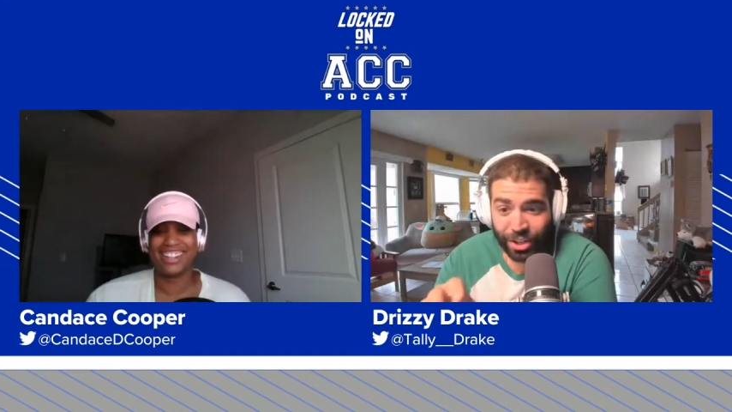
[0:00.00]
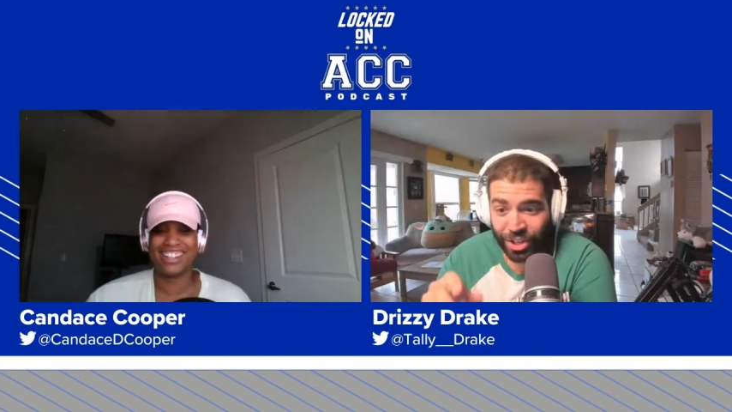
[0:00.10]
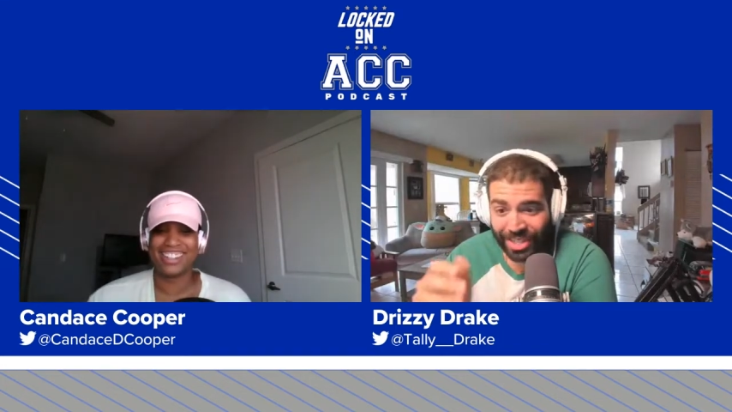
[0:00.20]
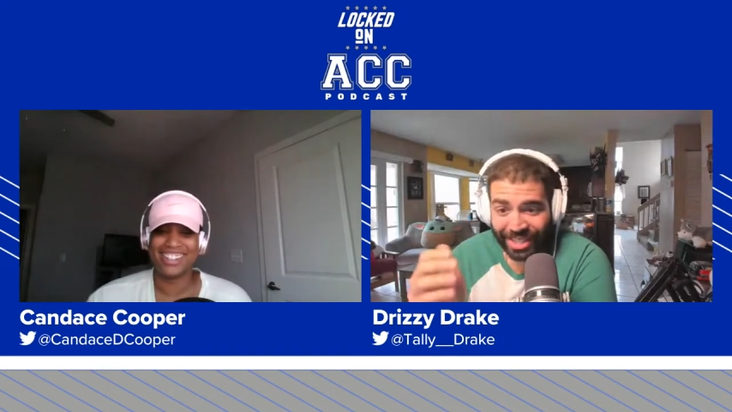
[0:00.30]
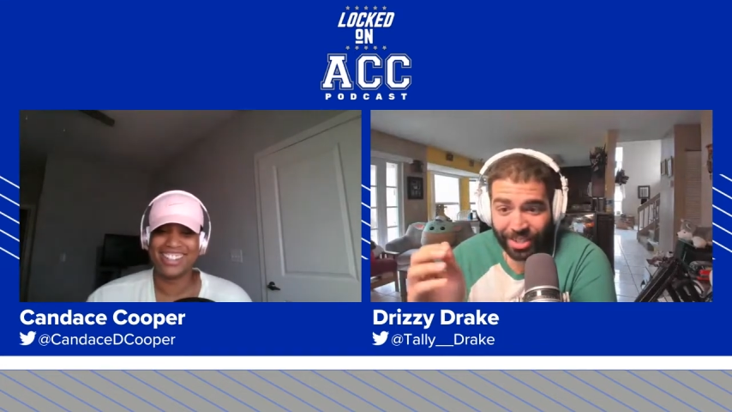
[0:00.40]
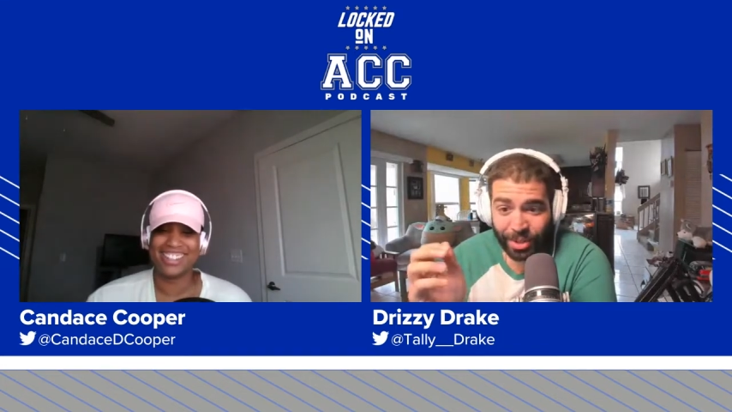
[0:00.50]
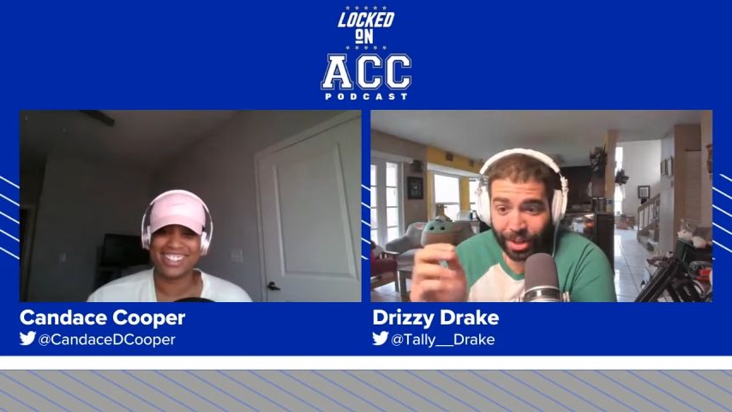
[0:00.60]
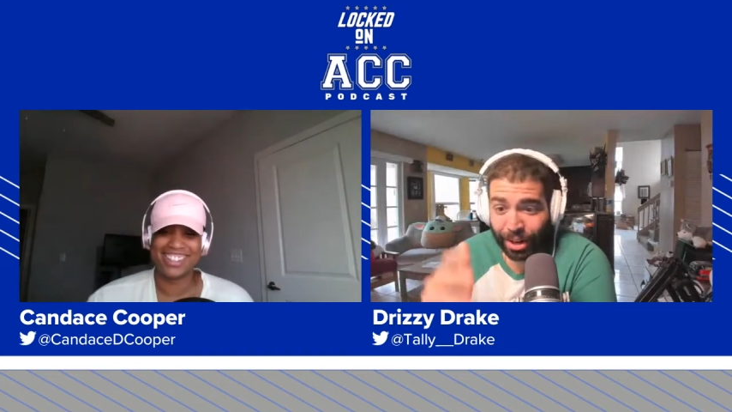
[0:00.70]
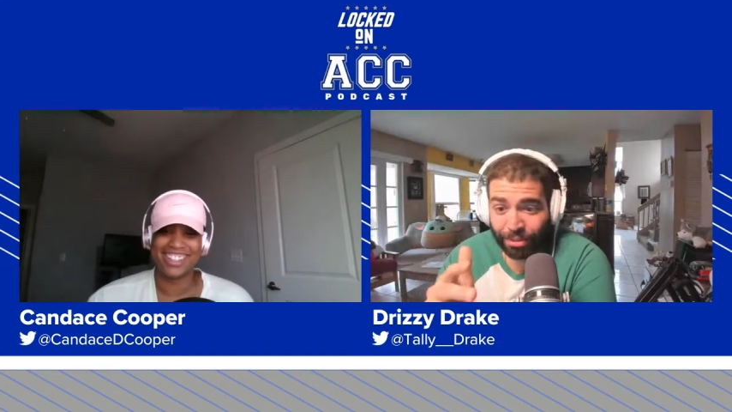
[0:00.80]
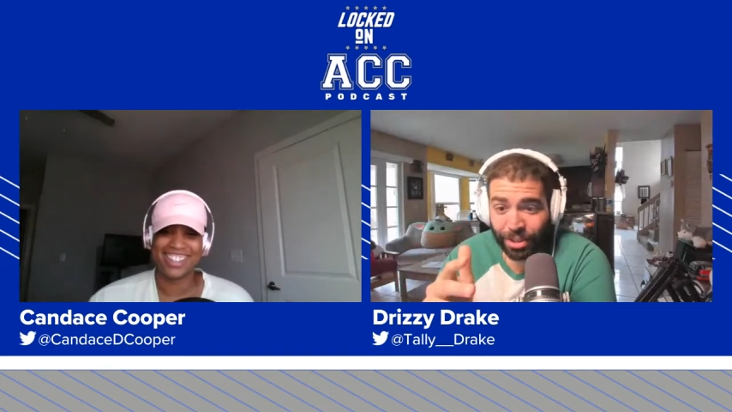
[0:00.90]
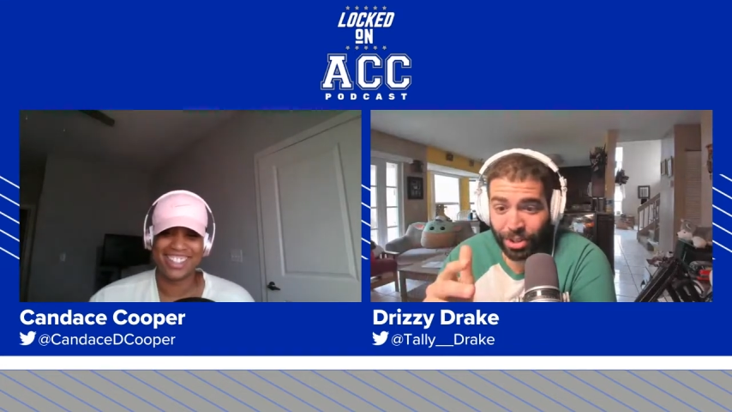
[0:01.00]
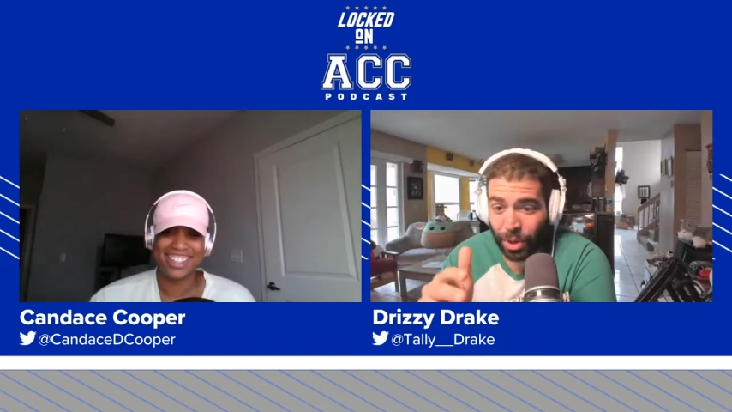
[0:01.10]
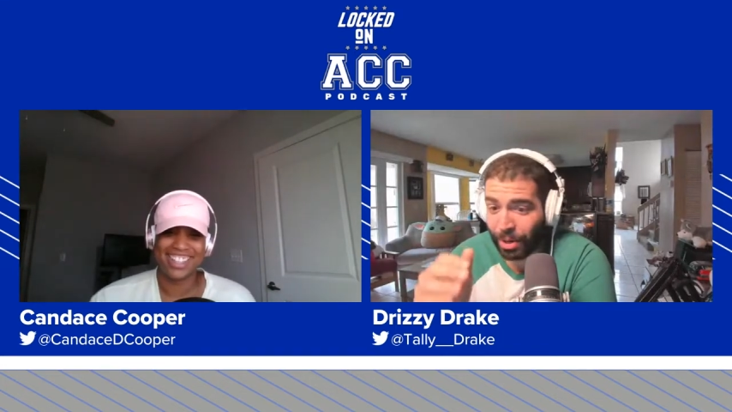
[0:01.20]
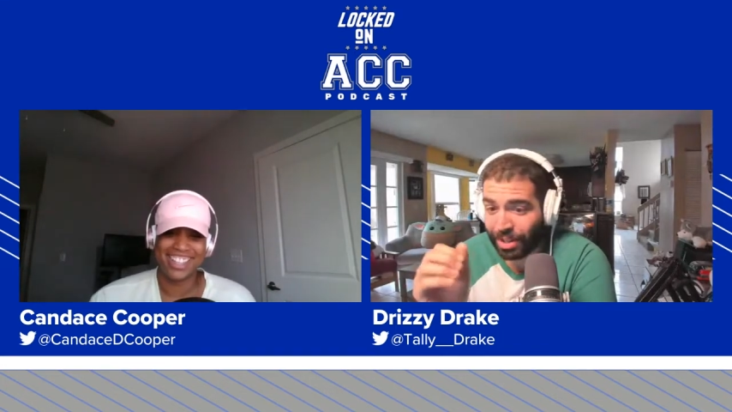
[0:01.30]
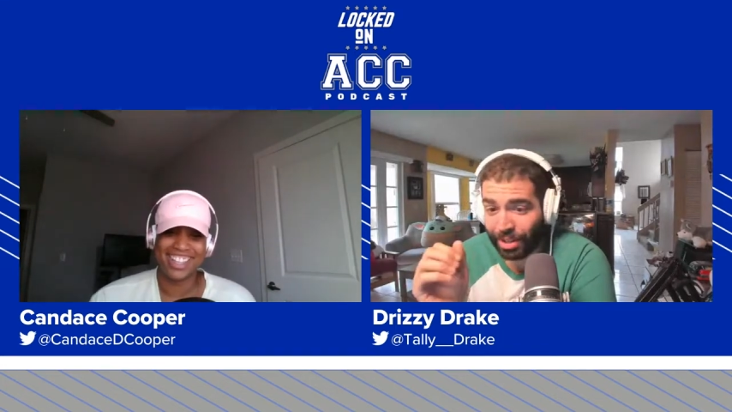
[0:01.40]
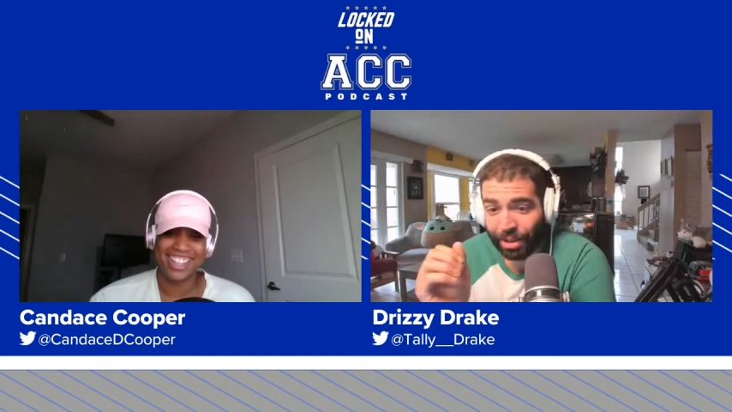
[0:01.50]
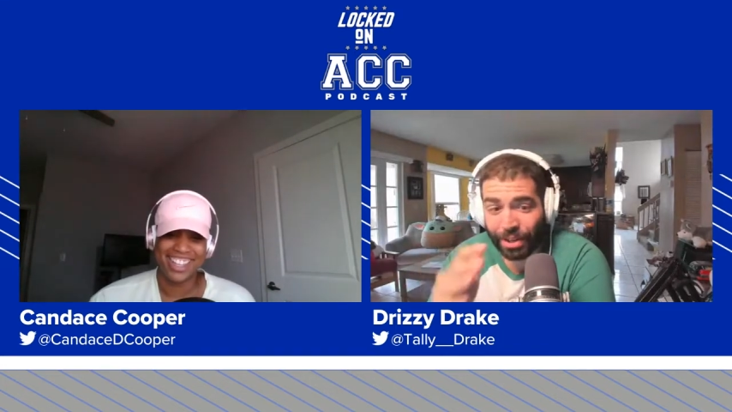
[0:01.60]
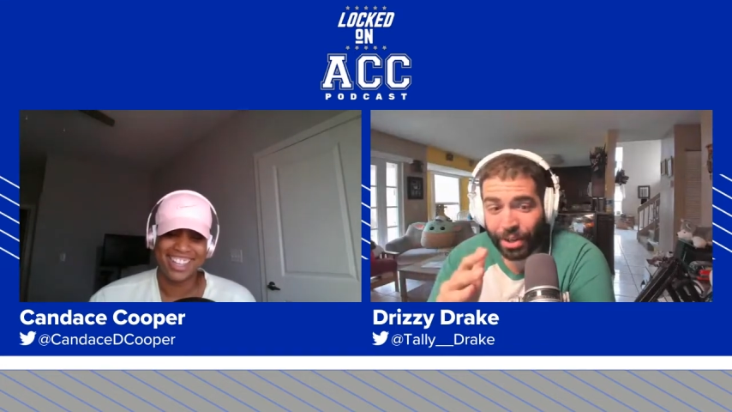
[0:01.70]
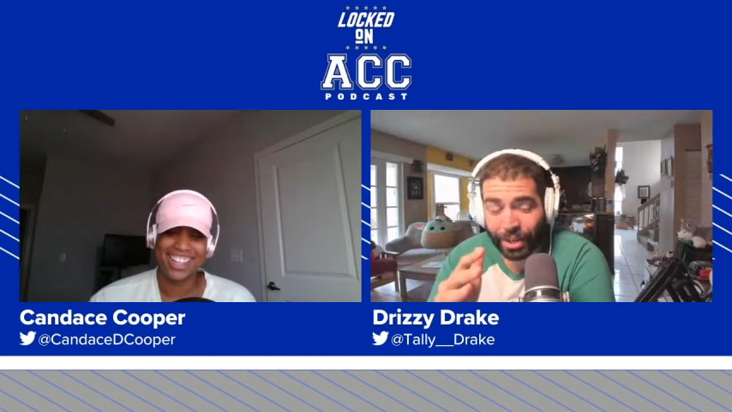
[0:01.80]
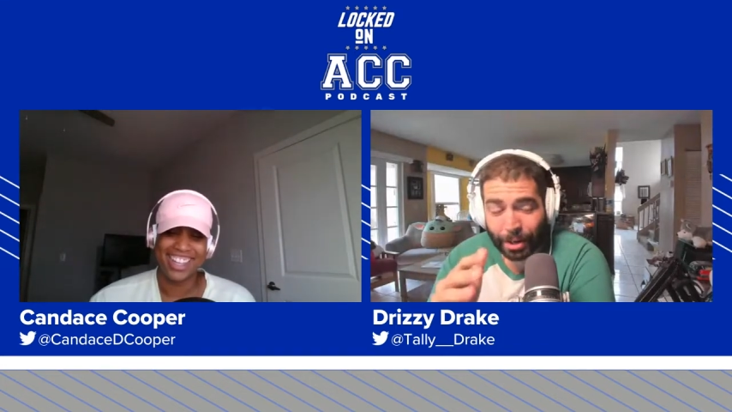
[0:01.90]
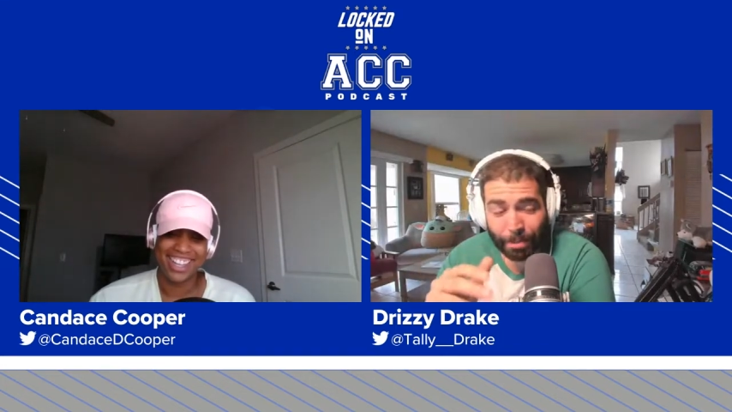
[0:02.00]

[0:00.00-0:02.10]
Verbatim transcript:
Speaker 1: out. She doesn't get to do that often, so I just love hearing it.